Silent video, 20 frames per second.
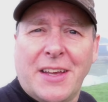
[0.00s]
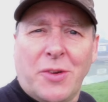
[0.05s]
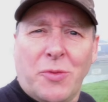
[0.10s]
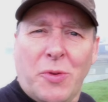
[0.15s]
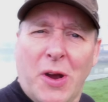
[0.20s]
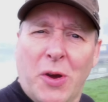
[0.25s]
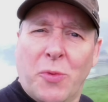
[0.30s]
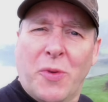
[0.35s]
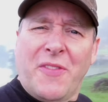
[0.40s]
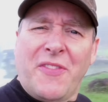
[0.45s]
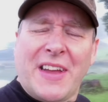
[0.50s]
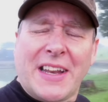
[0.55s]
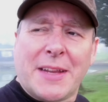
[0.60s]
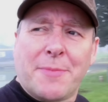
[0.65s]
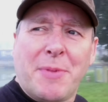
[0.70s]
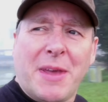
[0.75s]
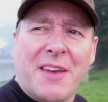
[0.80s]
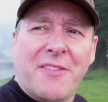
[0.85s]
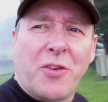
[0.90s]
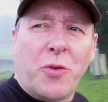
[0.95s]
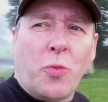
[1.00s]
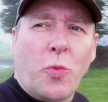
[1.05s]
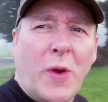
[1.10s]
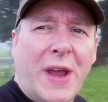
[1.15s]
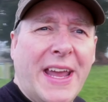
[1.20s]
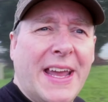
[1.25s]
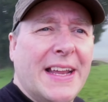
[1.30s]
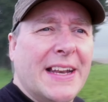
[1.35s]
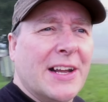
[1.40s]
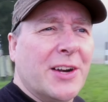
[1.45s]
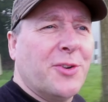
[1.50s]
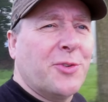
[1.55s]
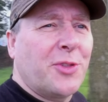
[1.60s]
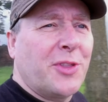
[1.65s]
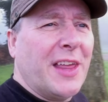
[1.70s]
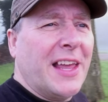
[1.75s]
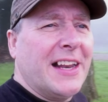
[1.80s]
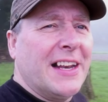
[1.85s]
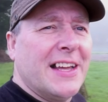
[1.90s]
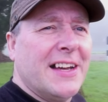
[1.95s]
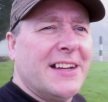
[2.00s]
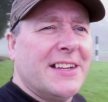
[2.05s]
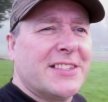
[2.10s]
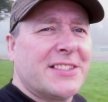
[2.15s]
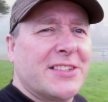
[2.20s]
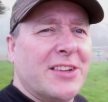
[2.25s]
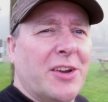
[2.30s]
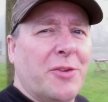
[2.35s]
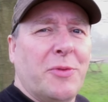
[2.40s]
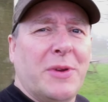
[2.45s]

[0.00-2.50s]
Well, we've had a bit of a weird old thing last night.